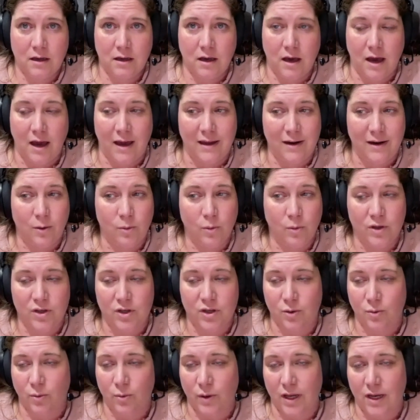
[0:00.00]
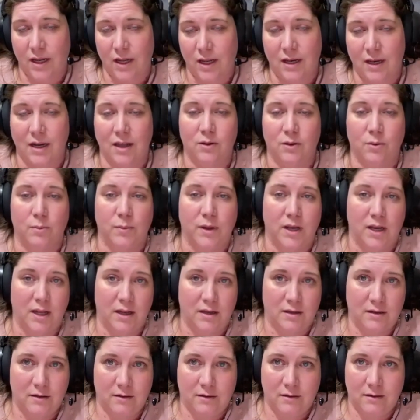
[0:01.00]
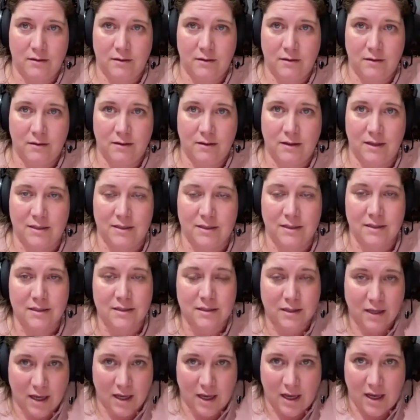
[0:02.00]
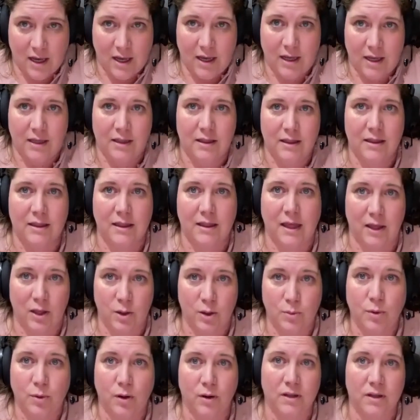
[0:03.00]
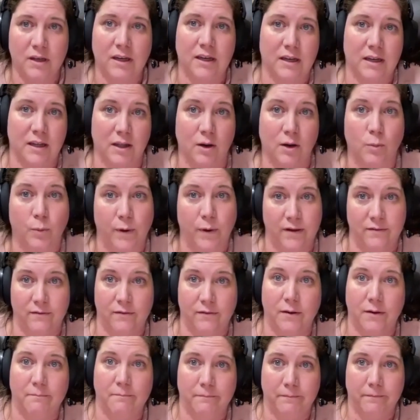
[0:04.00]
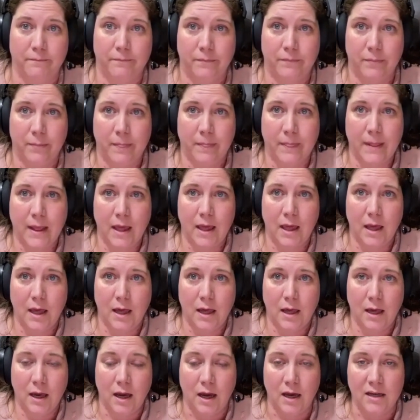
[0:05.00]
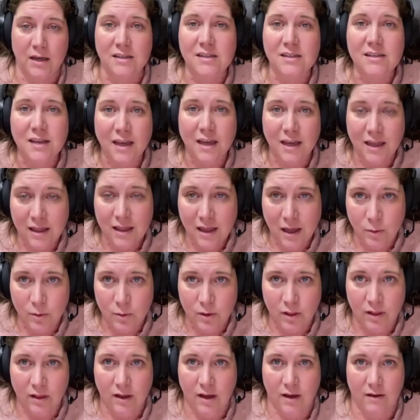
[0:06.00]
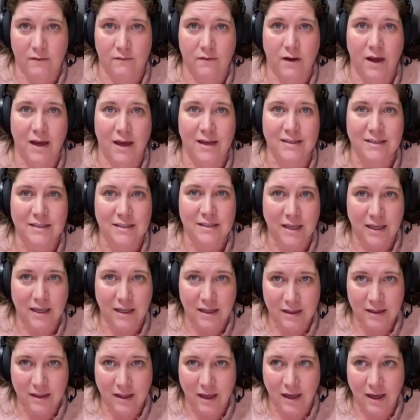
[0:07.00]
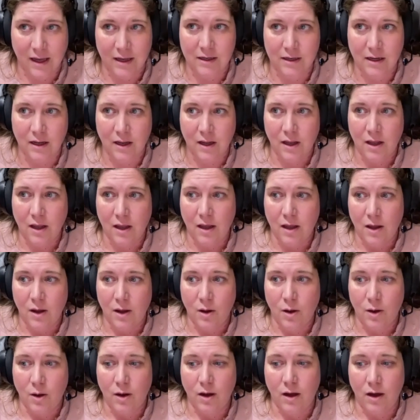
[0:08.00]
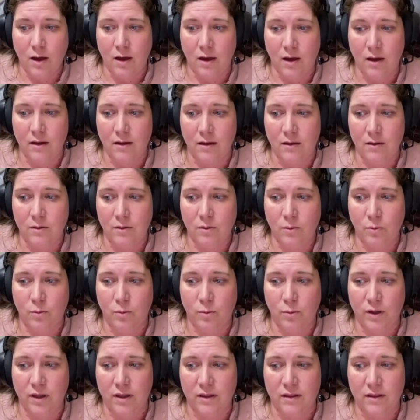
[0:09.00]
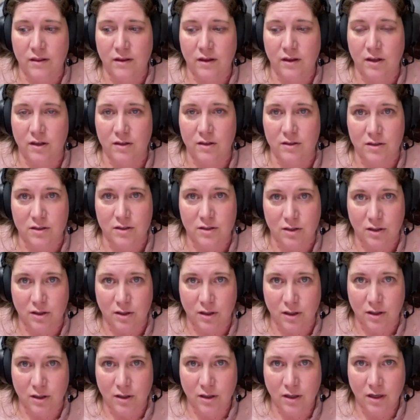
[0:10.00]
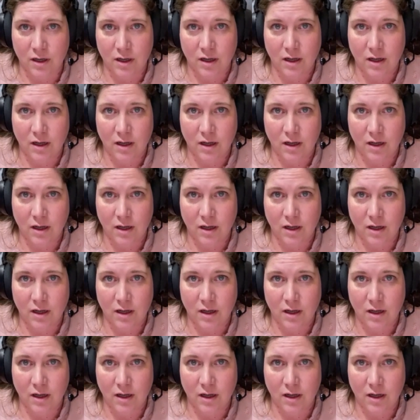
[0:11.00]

I don't want you waiting another minute. This is a guy that you probably need to get away from. I say that with love. I say that with concern,